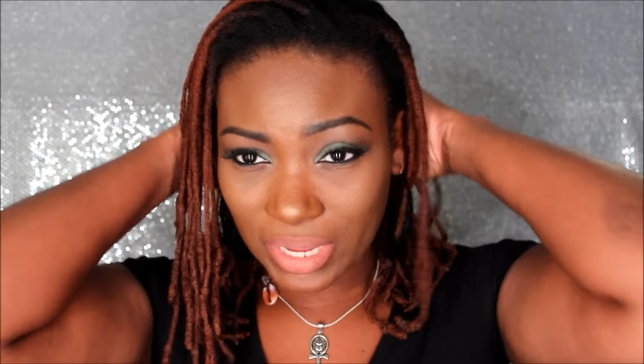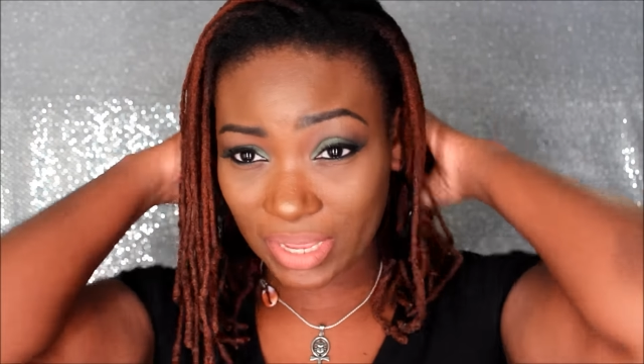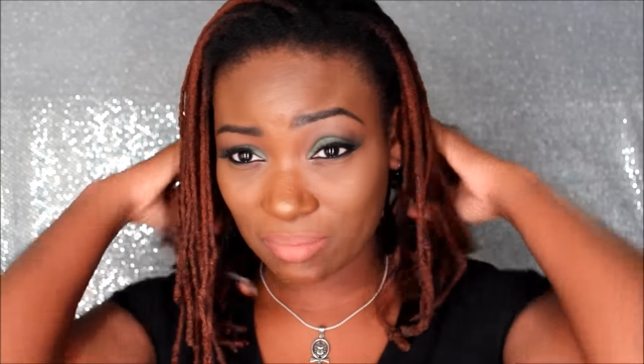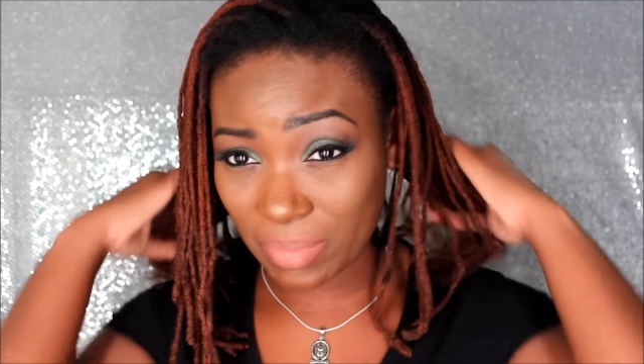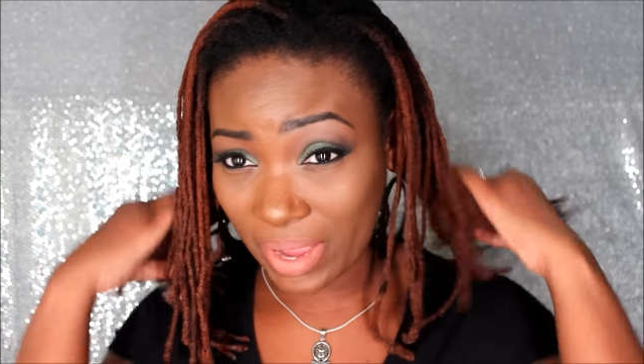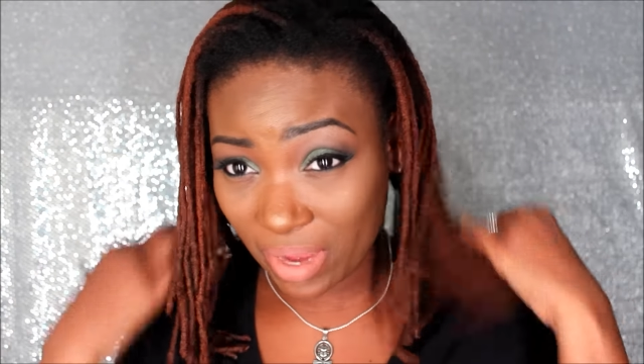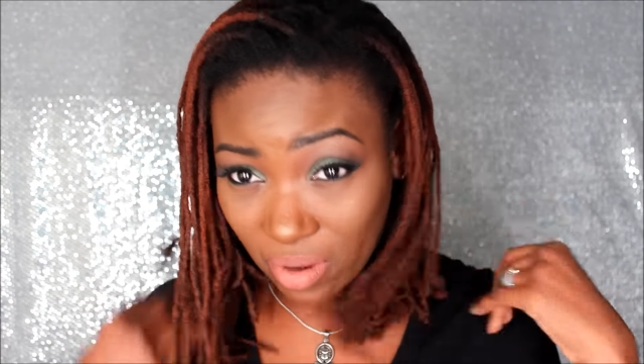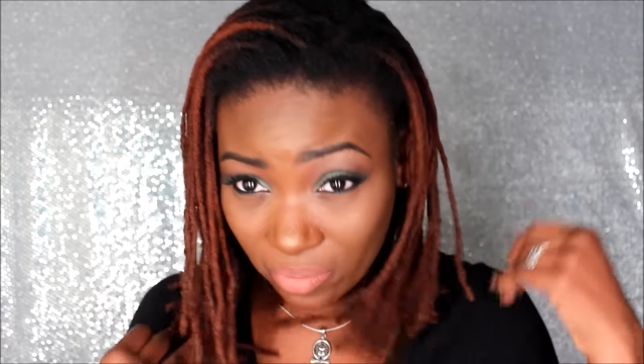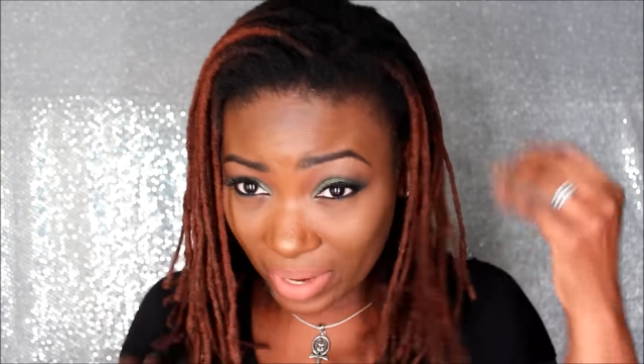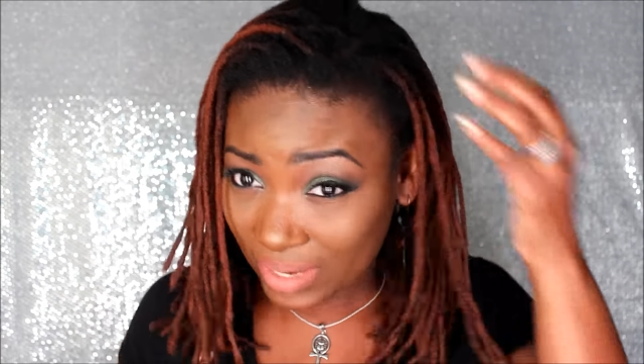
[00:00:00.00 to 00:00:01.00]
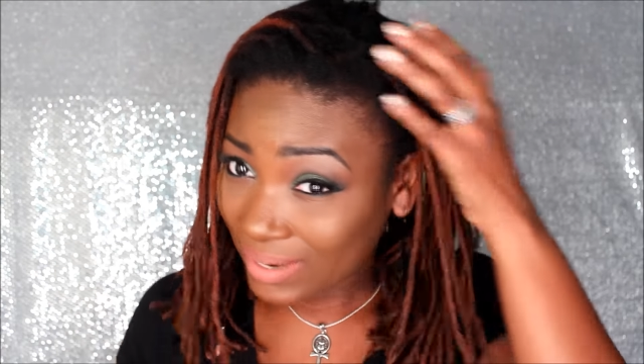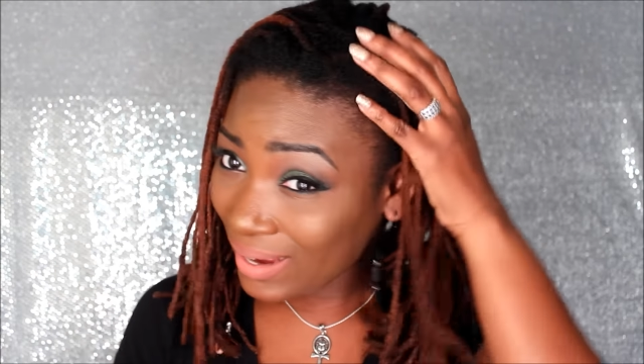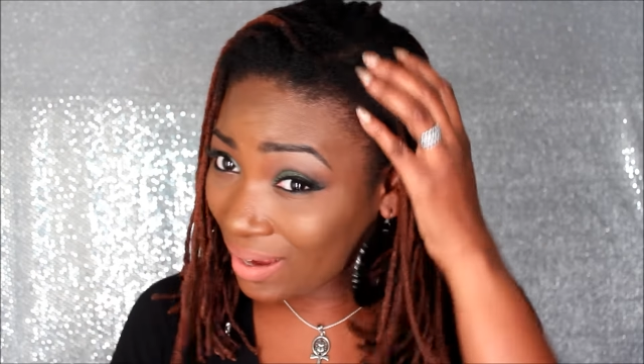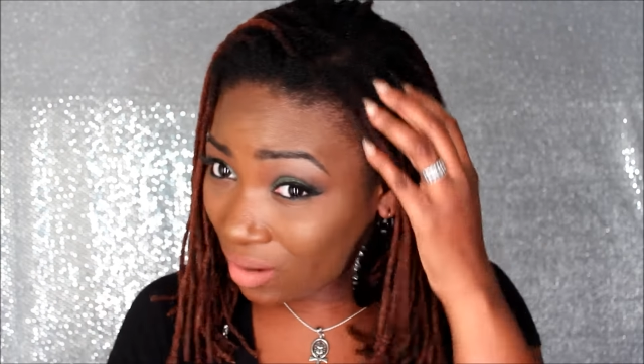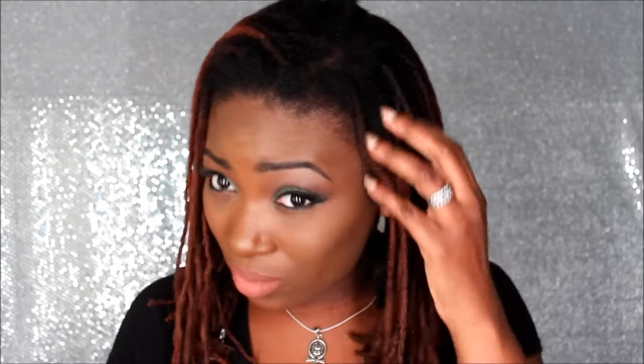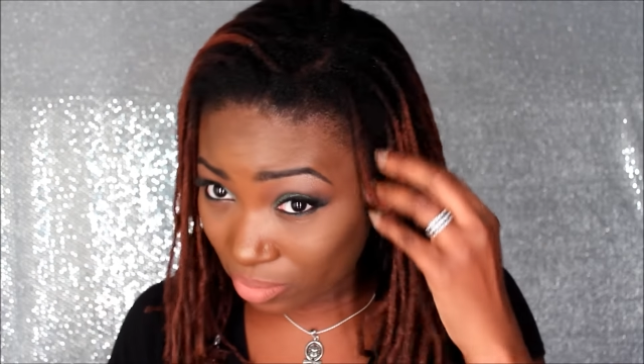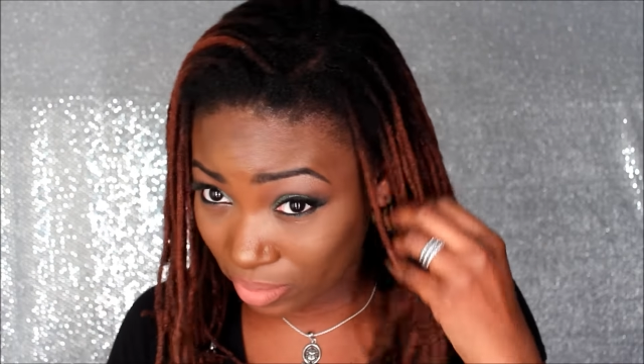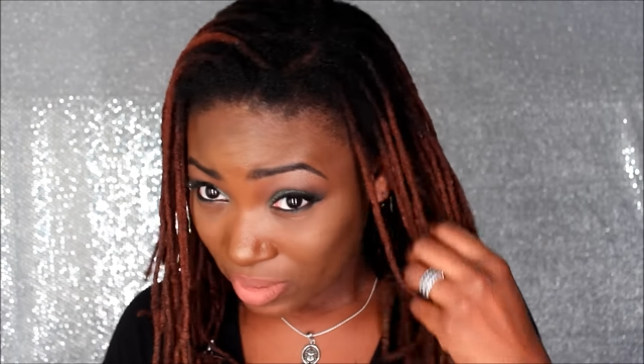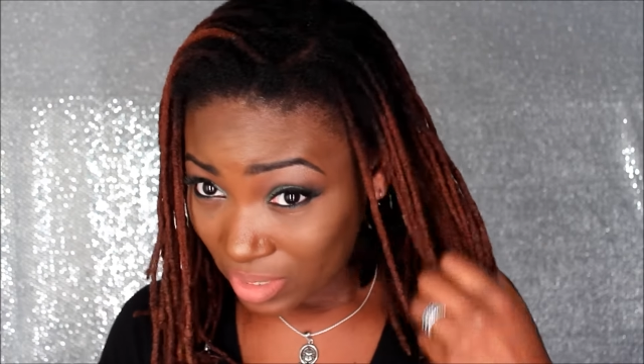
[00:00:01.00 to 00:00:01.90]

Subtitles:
like, my hair right now,